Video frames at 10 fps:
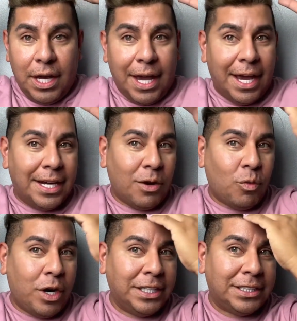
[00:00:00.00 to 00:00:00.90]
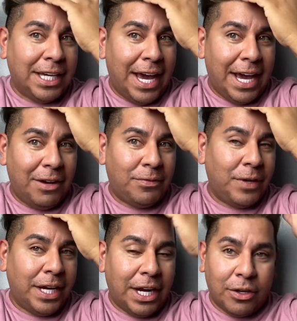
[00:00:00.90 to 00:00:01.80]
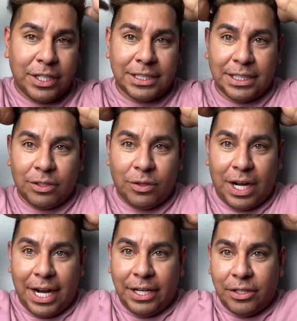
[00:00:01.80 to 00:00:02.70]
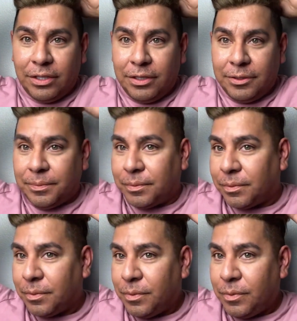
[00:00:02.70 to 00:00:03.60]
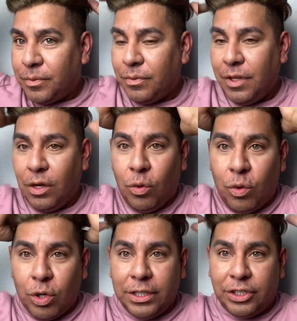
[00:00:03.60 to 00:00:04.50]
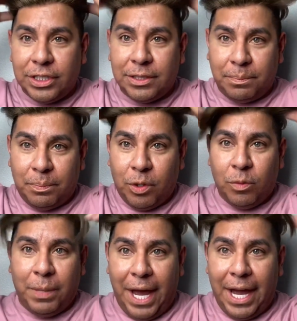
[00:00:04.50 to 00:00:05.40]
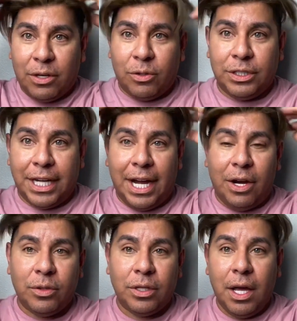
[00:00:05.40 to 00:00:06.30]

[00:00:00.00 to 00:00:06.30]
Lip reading: and I wanted to have hair that's a little higher or just pull back or down.